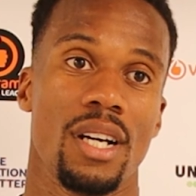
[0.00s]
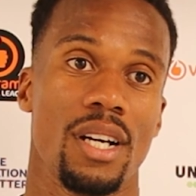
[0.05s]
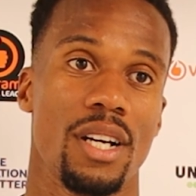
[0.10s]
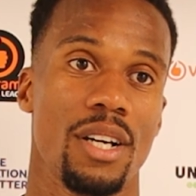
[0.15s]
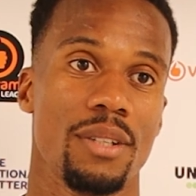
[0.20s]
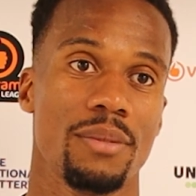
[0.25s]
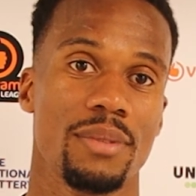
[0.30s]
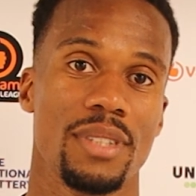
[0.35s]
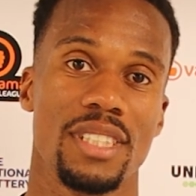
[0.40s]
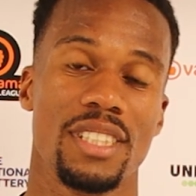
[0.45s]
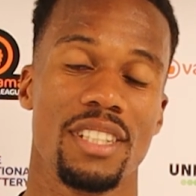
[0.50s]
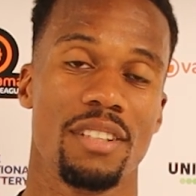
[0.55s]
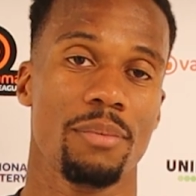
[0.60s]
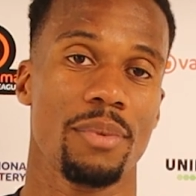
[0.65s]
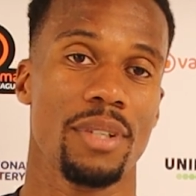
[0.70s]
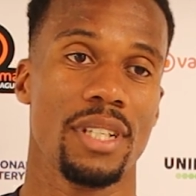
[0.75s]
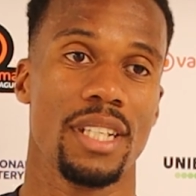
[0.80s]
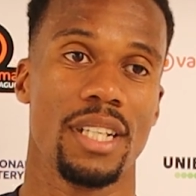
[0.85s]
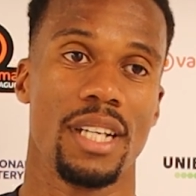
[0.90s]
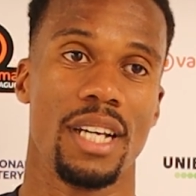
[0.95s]
Um, since I've
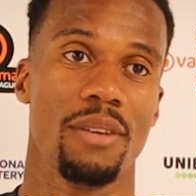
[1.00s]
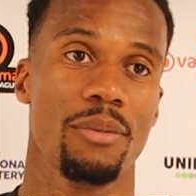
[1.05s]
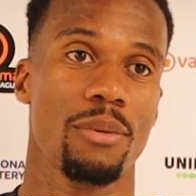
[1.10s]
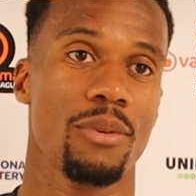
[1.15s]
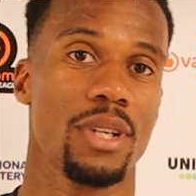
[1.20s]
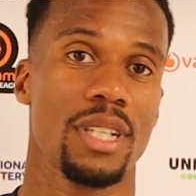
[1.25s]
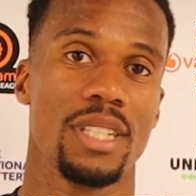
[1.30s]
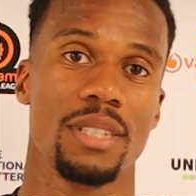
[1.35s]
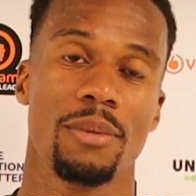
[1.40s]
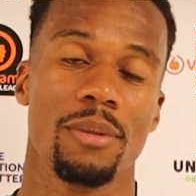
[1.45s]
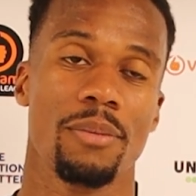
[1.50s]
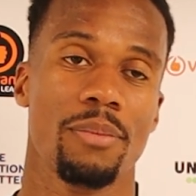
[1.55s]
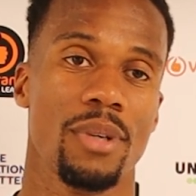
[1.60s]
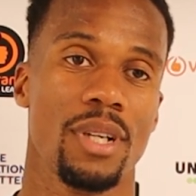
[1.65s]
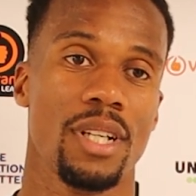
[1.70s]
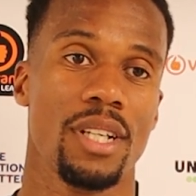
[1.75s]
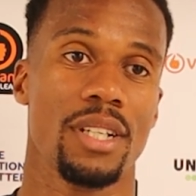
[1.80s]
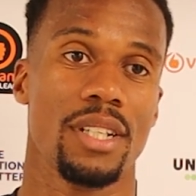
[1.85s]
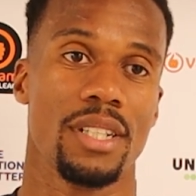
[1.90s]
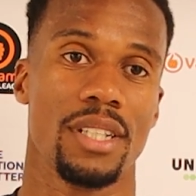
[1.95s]
been here, everyone has been
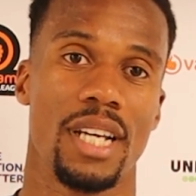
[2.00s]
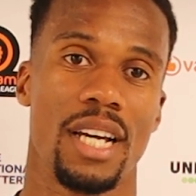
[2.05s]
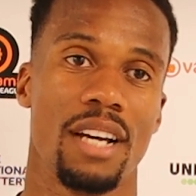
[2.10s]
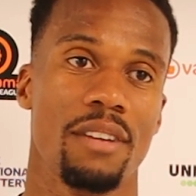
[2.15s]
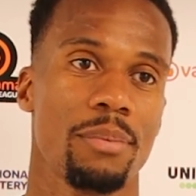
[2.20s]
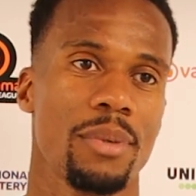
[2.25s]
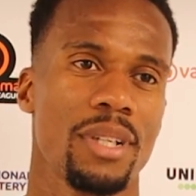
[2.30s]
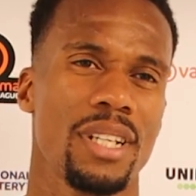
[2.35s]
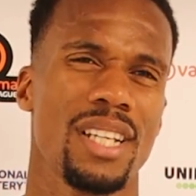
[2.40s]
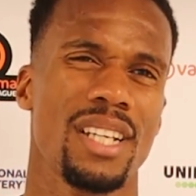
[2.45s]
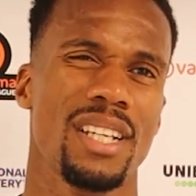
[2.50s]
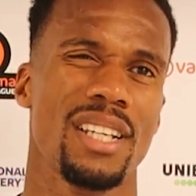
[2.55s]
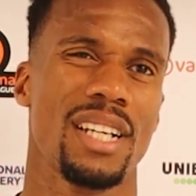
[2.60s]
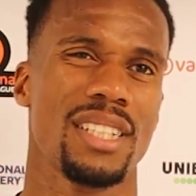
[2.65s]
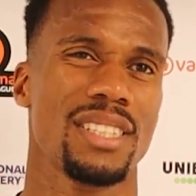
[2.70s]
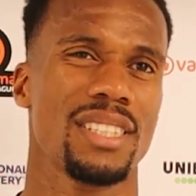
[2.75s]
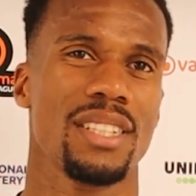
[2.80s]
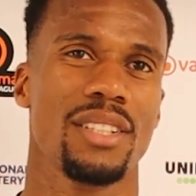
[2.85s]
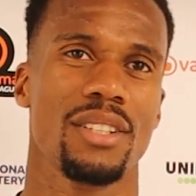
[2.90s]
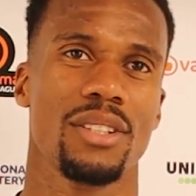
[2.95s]
brilliant. Yeah, I've been here,
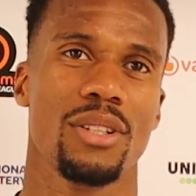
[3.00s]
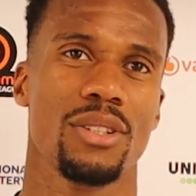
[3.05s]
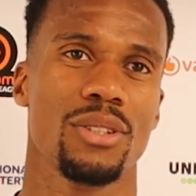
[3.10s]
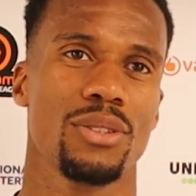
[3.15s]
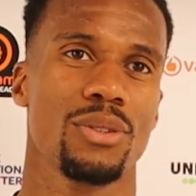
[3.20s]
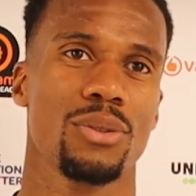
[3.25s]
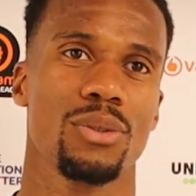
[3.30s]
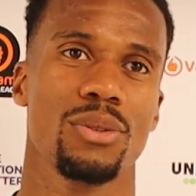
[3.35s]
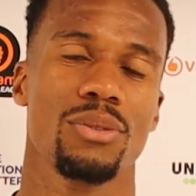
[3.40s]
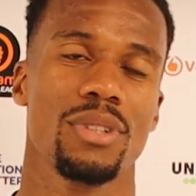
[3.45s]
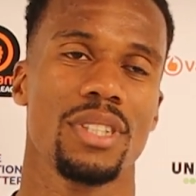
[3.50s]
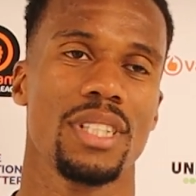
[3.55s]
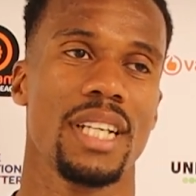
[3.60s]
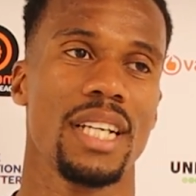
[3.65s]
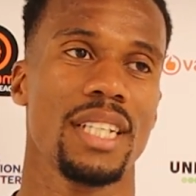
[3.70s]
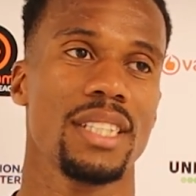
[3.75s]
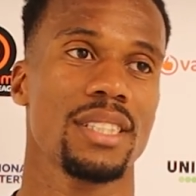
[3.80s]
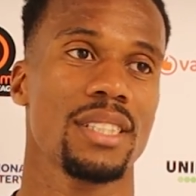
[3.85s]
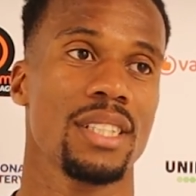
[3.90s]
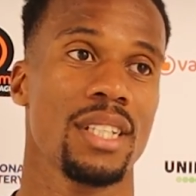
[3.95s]
I think, uh, two, three
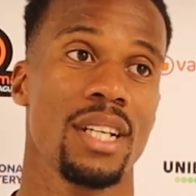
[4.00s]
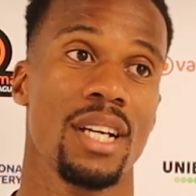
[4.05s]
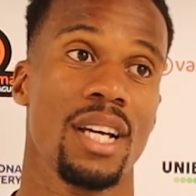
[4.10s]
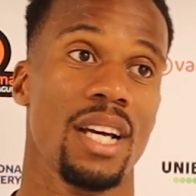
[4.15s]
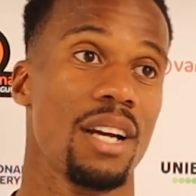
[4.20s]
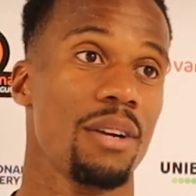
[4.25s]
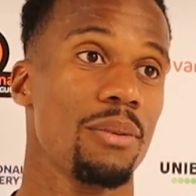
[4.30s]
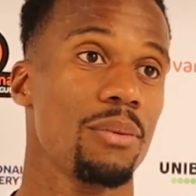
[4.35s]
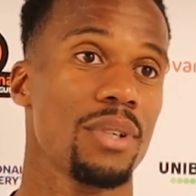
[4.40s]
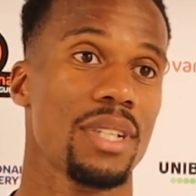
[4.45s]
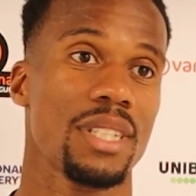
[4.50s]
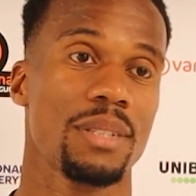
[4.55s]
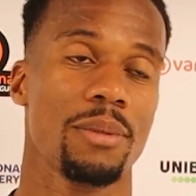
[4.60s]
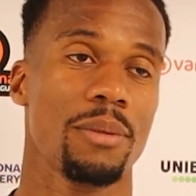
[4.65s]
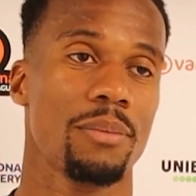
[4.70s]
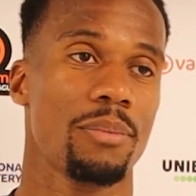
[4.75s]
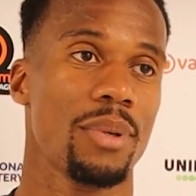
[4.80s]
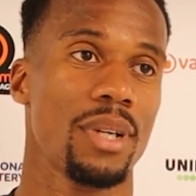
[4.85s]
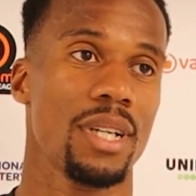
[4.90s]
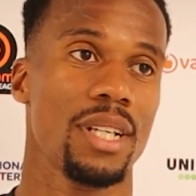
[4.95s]
days. Everyone has
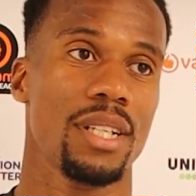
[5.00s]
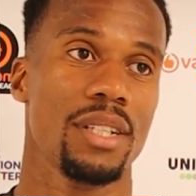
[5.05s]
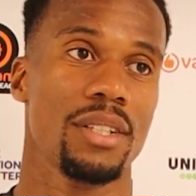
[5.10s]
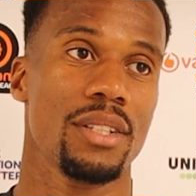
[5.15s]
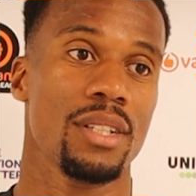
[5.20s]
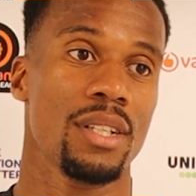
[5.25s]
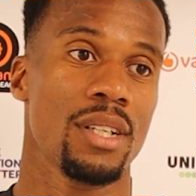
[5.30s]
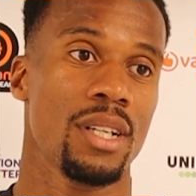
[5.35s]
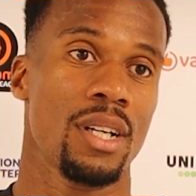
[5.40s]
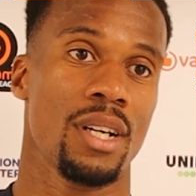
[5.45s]
been brilliant.